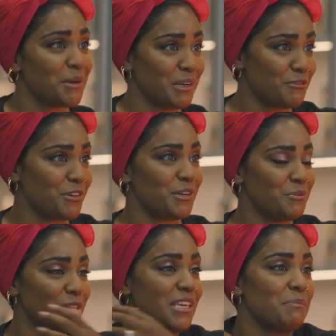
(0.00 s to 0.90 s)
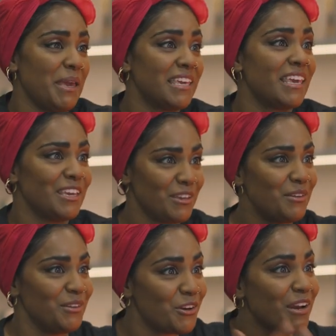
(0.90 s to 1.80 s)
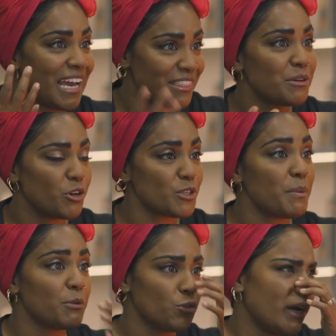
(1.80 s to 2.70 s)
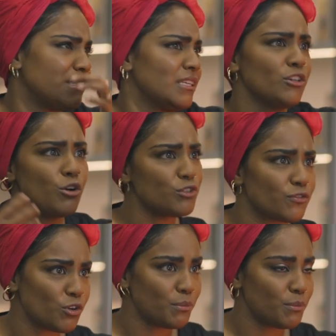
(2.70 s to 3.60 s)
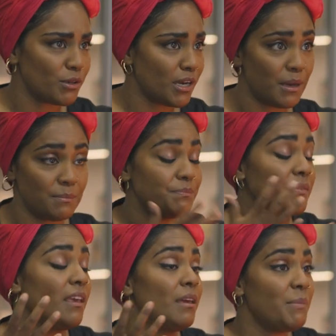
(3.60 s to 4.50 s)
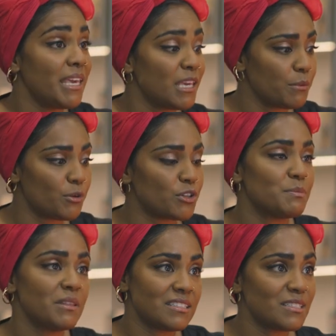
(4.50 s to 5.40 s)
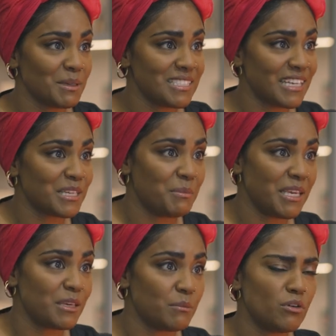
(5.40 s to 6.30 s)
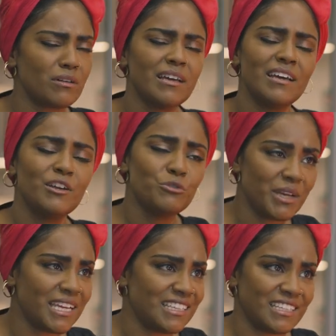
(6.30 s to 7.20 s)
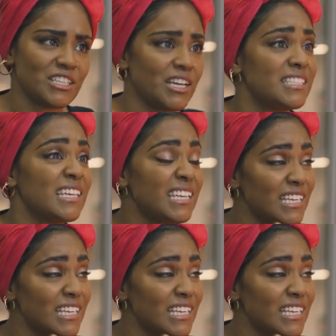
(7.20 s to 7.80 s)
whenever we think baking, you know, I think lots of people thought I'd done loads of baking books, but this is my second baking book. Really exciting, and